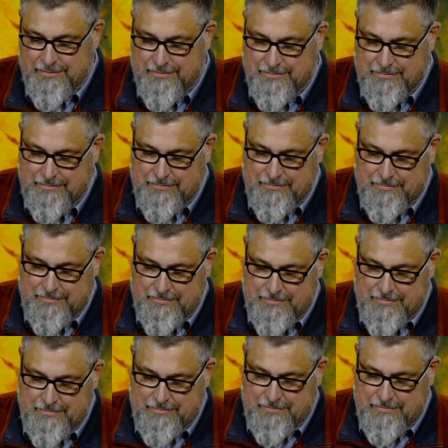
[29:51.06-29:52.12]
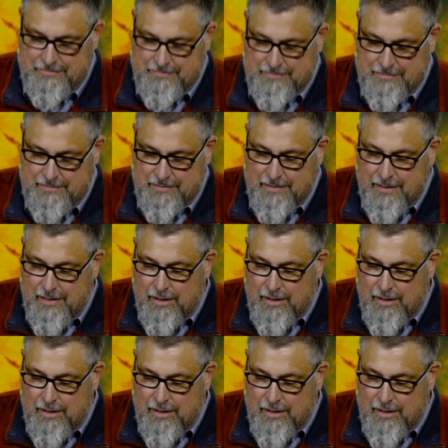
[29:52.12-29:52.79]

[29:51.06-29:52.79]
Nobody speaks.